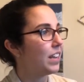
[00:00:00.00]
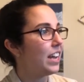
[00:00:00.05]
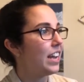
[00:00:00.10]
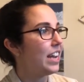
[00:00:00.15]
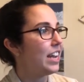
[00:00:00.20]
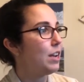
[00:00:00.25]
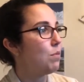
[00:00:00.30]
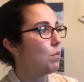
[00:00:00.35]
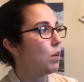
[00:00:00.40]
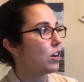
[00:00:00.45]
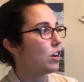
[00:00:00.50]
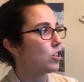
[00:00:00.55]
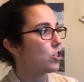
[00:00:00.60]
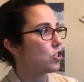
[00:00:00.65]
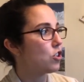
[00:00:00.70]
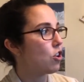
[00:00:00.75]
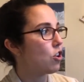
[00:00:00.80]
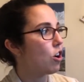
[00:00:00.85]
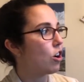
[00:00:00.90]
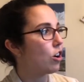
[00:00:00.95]
He
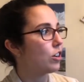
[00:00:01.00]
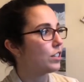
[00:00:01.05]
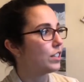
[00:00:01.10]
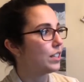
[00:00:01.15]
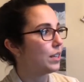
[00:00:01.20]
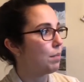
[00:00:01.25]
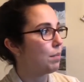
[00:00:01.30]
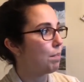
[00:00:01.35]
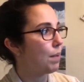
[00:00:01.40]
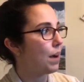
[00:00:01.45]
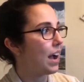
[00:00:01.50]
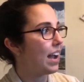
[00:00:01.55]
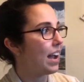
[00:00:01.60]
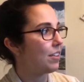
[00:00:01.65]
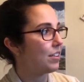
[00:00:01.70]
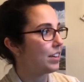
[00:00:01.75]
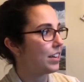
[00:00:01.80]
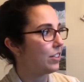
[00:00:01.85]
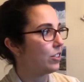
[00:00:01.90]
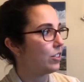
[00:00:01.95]
watched cars zip by
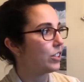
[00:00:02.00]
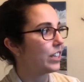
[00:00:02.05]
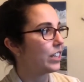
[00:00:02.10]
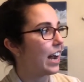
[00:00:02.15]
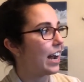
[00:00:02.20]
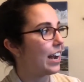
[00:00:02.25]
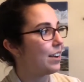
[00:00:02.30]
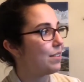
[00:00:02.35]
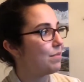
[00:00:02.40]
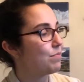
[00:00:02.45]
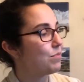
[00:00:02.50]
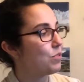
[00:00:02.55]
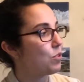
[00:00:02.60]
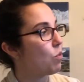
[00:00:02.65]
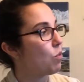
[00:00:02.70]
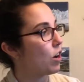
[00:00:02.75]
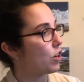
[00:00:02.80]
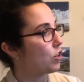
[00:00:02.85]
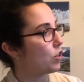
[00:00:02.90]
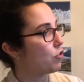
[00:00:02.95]
on either side,
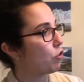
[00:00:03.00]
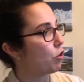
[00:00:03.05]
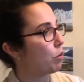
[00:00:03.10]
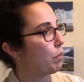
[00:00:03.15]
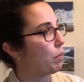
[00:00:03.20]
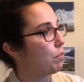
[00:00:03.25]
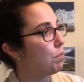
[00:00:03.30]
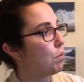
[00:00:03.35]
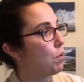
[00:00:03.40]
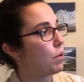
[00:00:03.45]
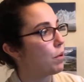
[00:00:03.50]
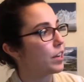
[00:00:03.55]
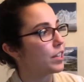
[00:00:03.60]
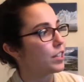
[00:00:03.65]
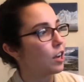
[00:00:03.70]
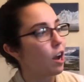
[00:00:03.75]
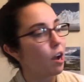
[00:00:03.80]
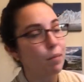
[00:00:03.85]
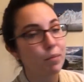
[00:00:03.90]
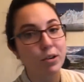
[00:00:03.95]
watched a group of boys
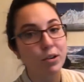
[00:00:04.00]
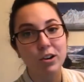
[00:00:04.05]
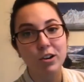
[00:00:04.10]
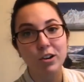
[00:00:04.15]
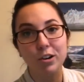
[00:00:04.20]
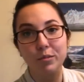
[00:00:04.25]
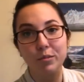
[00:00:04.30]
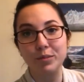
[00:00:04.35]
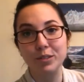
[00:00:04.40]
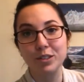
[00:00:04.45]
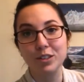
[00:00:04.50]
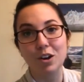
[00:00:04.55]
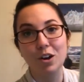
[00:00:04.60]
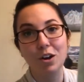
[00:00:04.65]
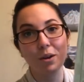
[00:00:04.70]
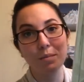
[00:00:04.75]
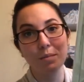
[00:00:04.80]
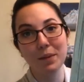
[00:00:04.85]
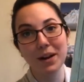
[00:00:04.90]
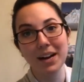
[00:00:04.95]
hop curbs
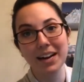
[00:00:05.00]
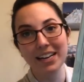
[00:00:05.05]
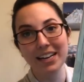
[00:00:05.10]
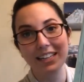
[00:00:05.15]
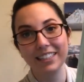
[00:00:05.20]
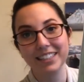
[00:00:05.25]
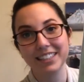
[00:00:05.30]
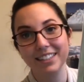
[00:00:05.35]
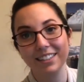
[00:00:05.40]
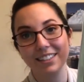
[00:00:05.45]
on bikes.